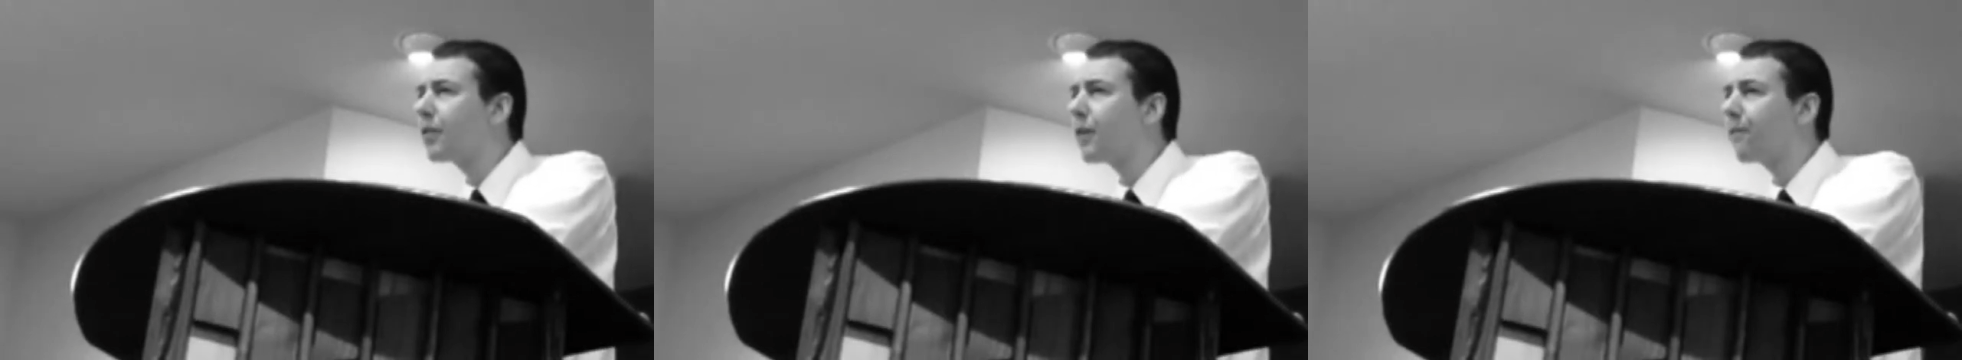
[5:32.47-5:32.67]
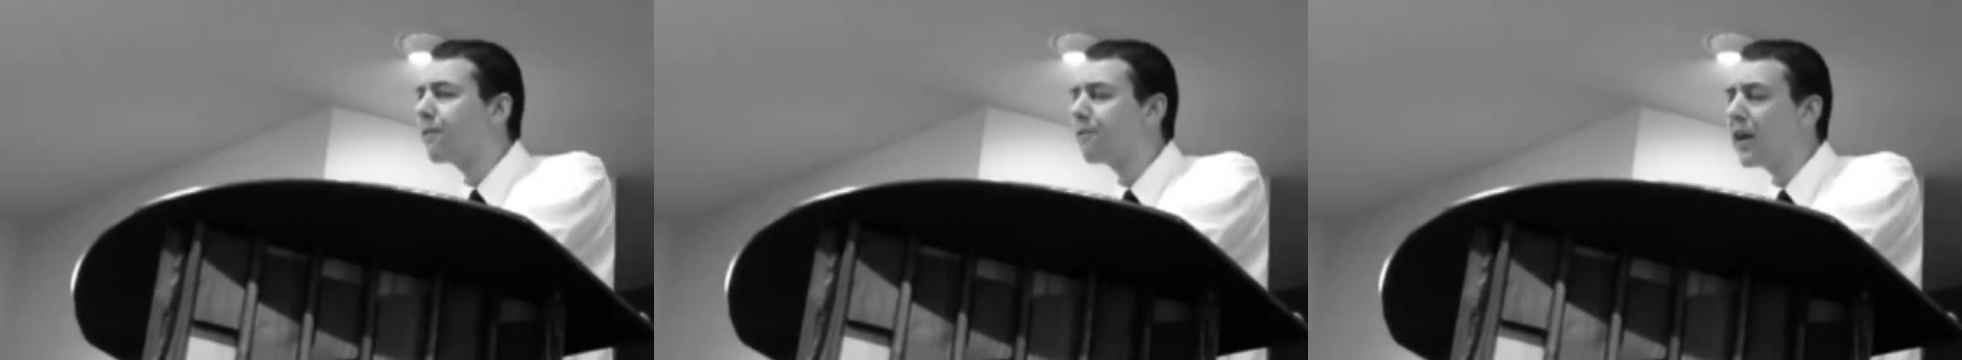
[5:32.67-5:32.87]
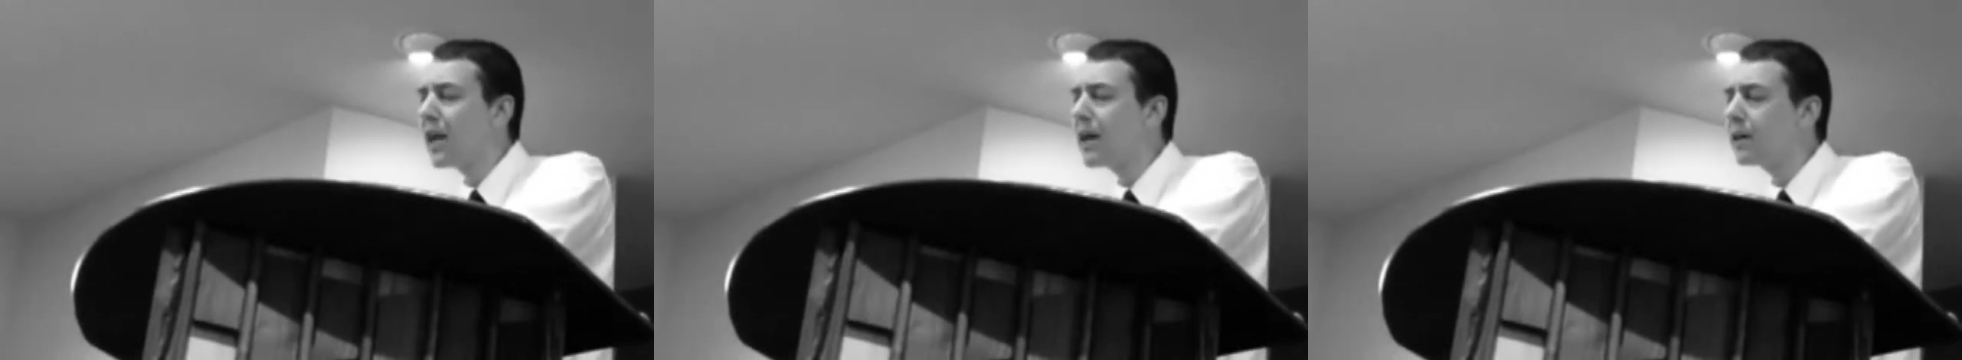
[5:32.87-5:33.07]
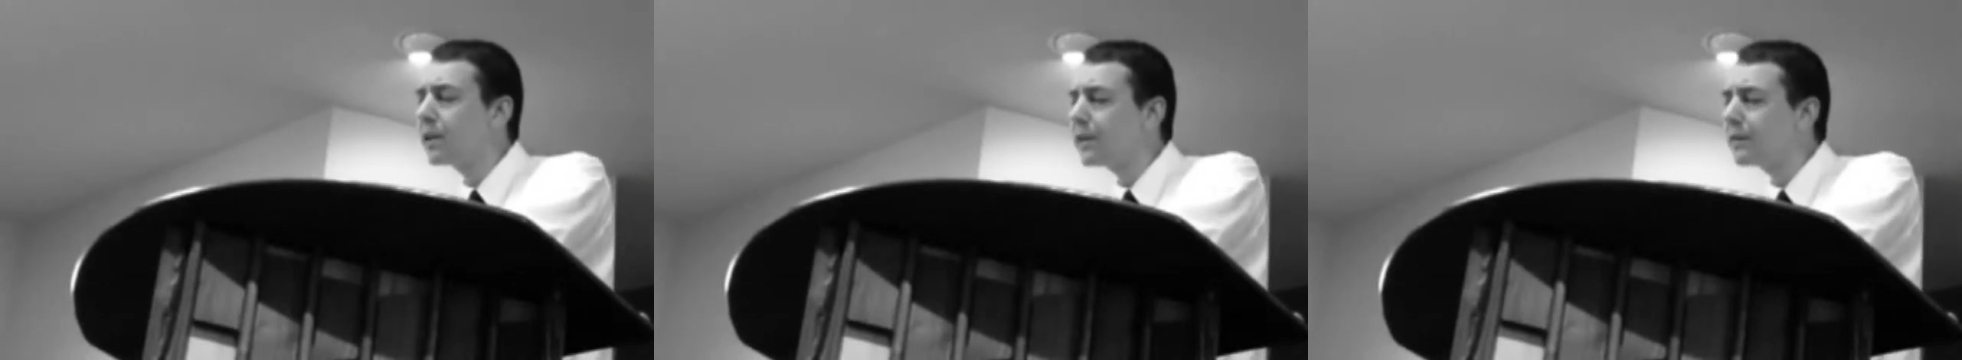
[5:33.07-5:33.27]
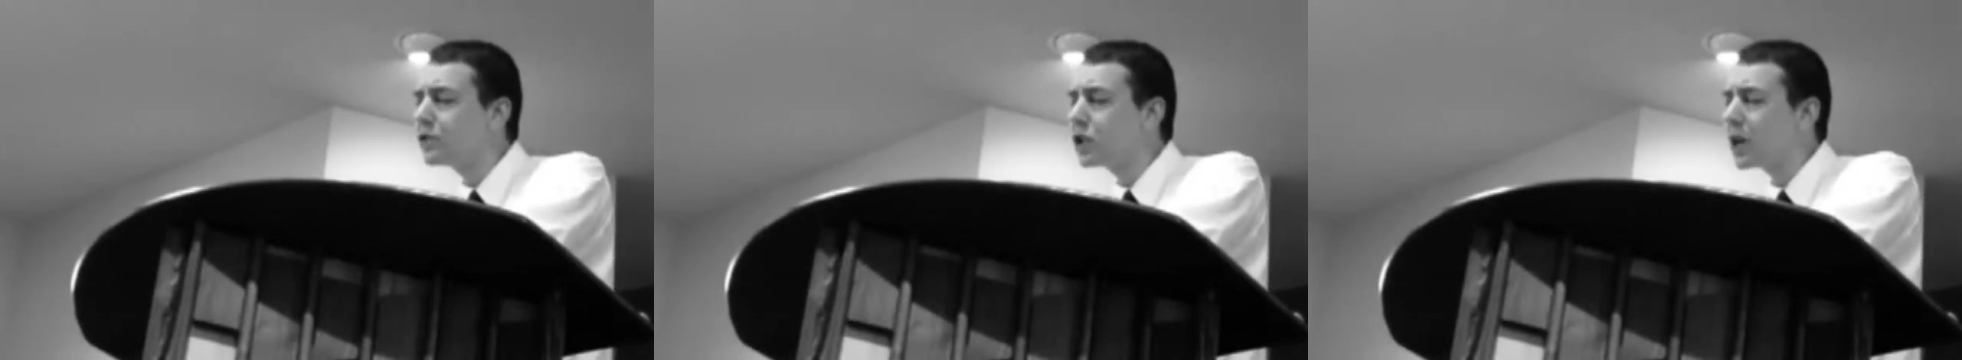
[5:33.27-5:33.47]
the field
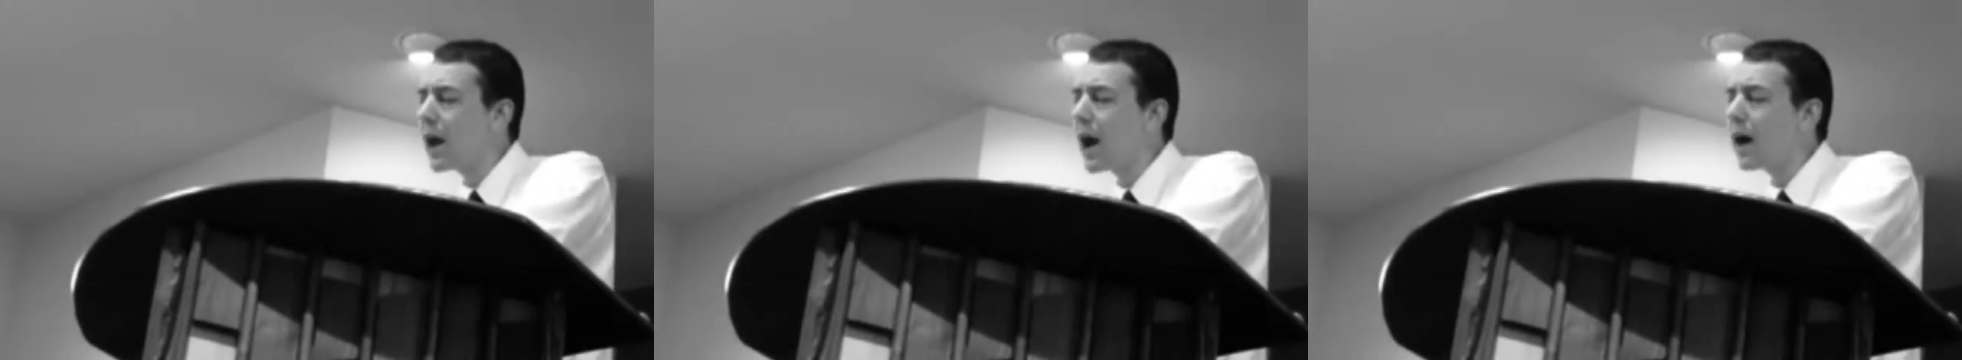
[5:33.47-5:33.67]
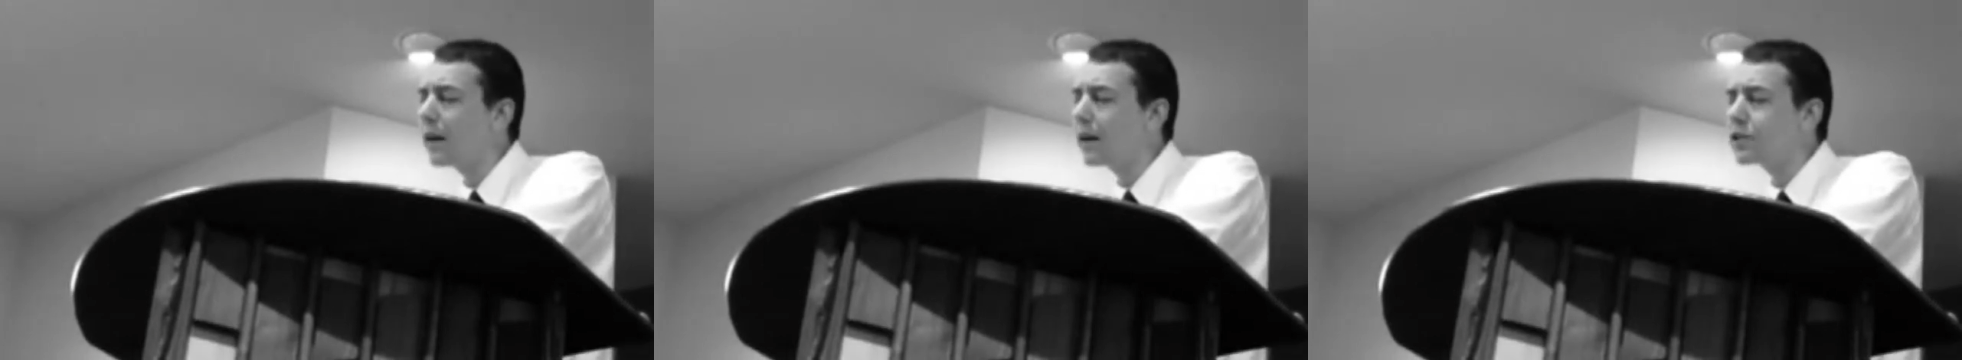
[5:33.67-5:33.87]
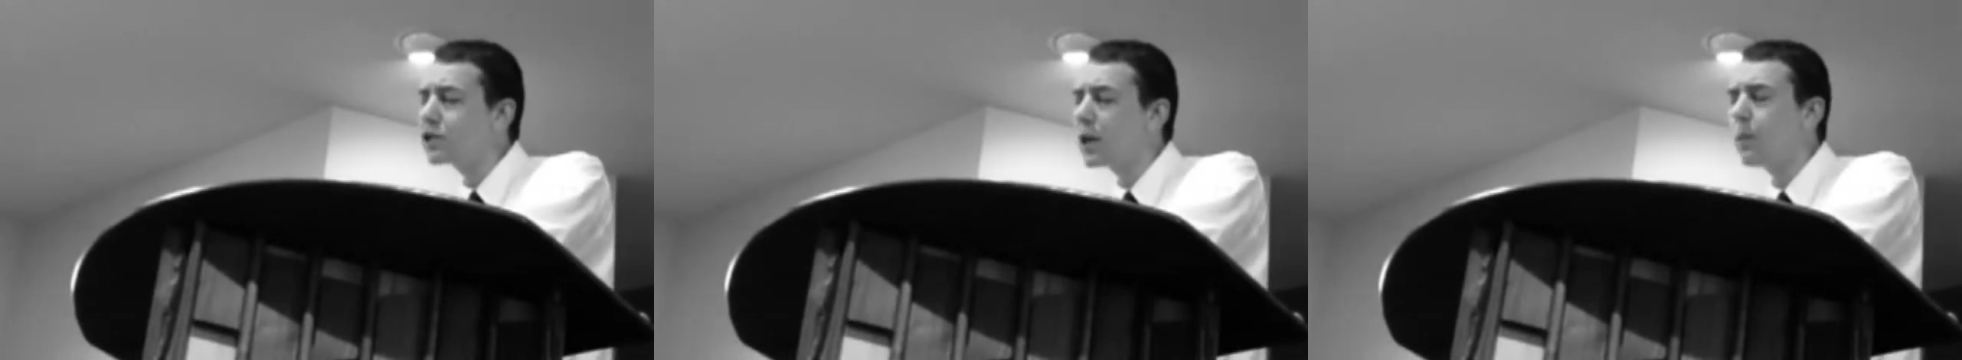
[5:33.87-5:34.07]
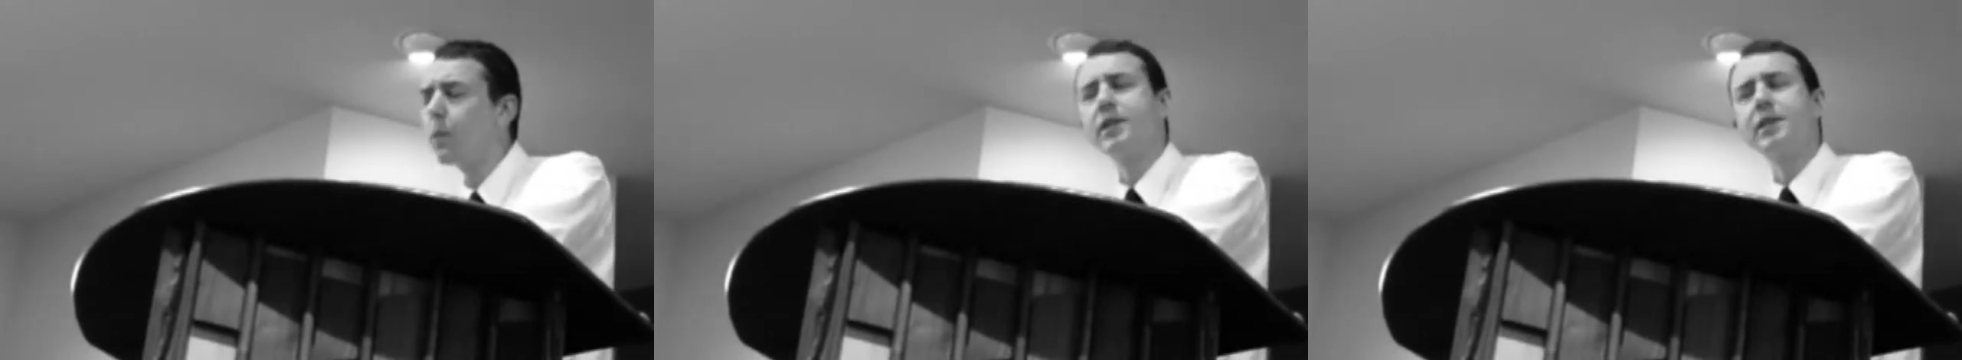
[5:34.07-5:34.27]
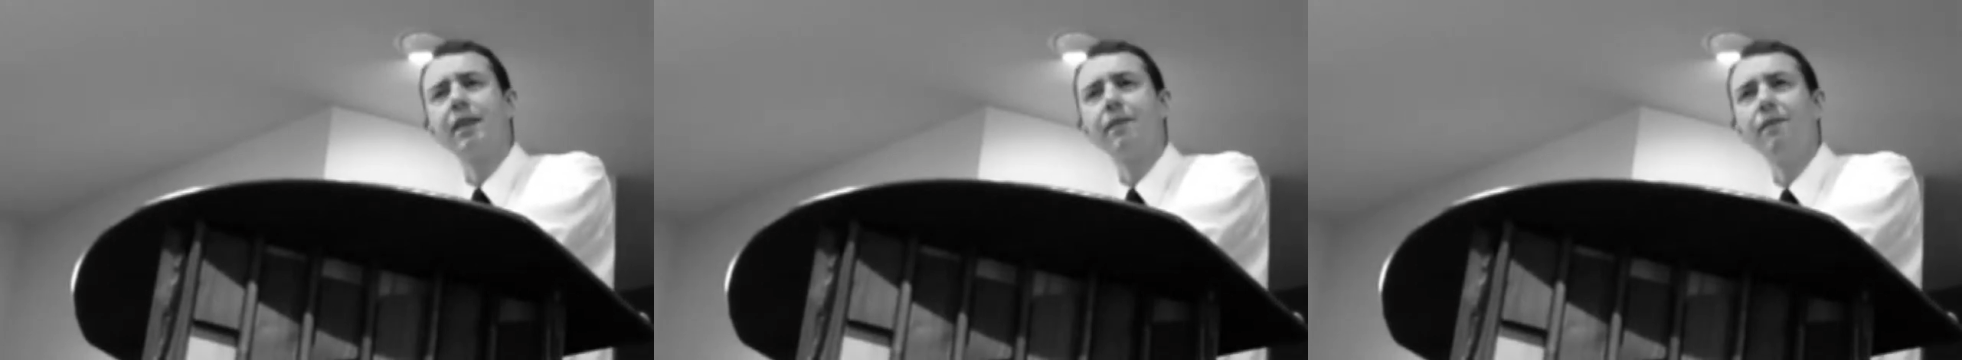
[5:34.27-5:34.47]
of geology
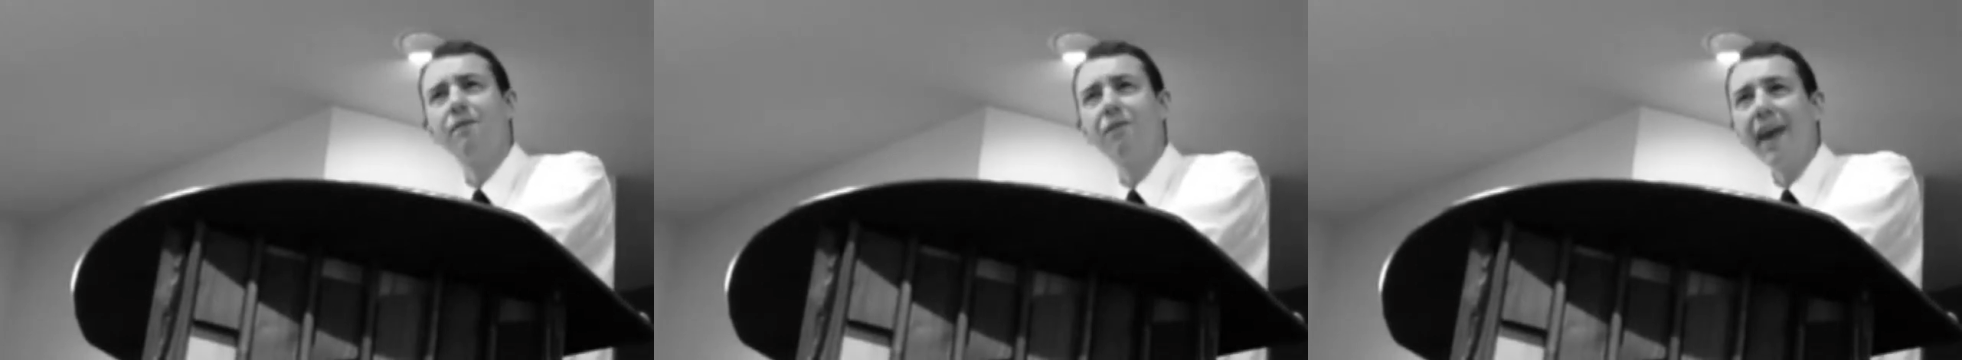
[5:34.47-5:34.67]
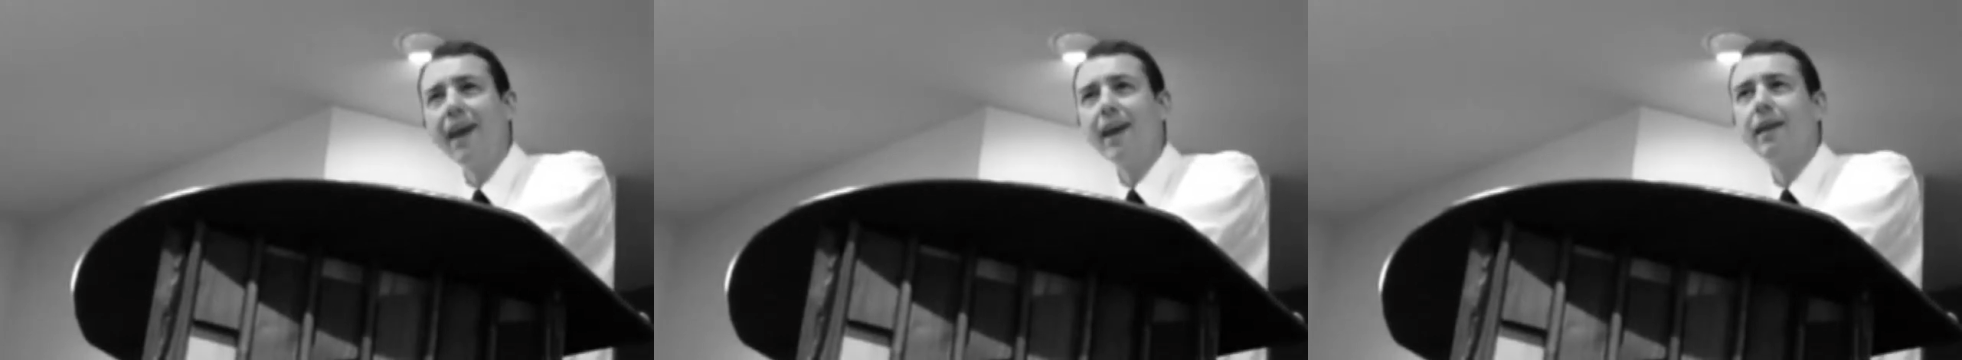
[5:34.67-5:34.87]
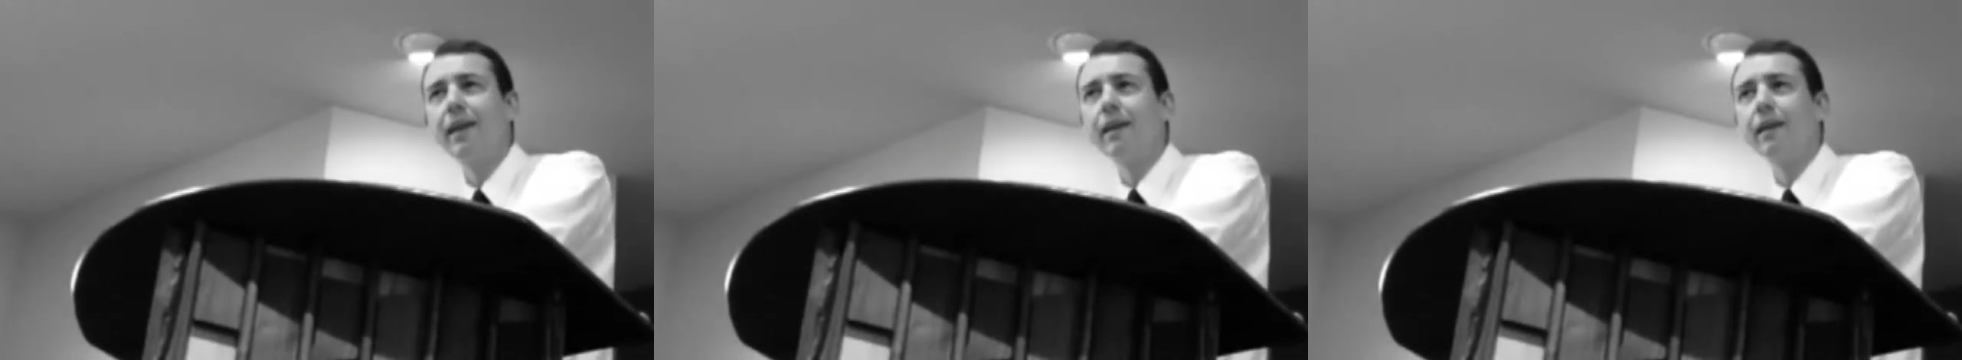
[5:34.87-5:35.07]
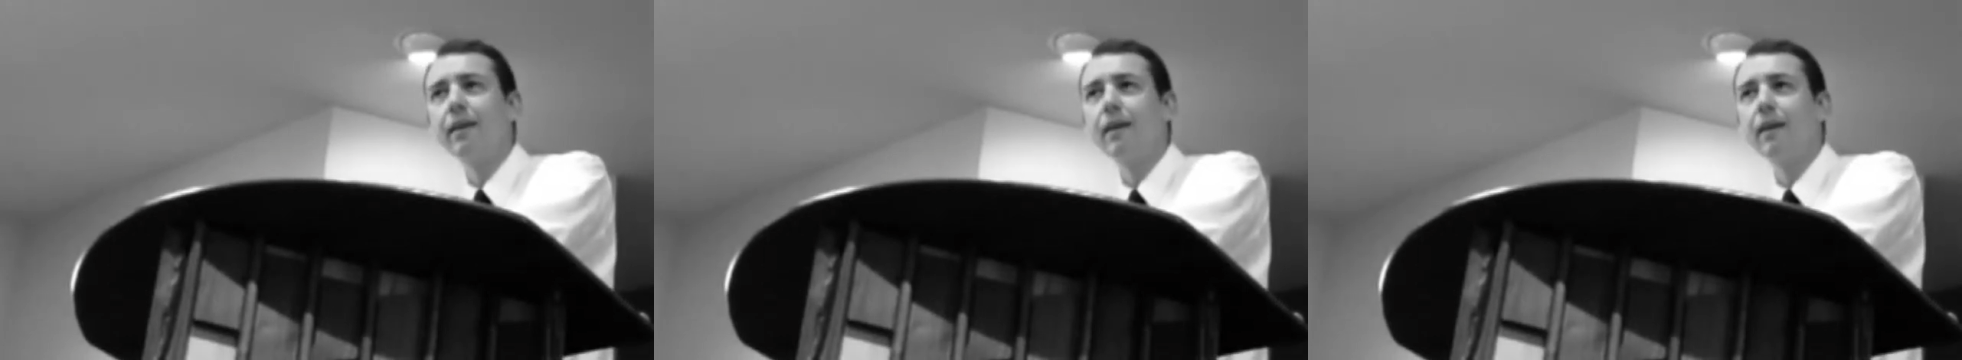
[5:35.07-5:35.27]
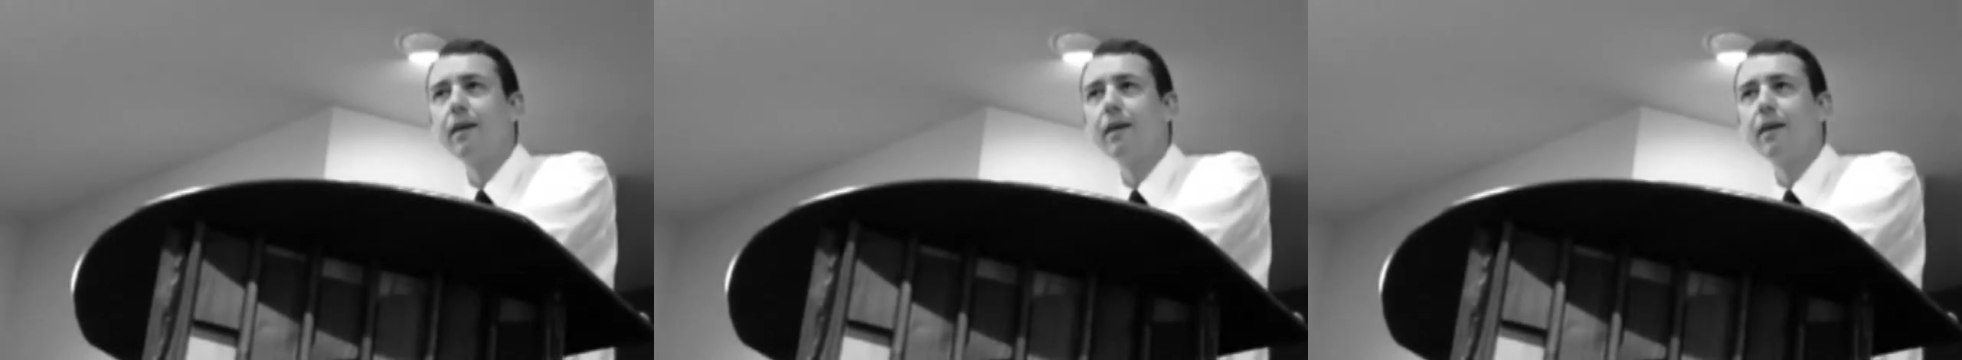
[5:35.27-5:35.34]
was invaded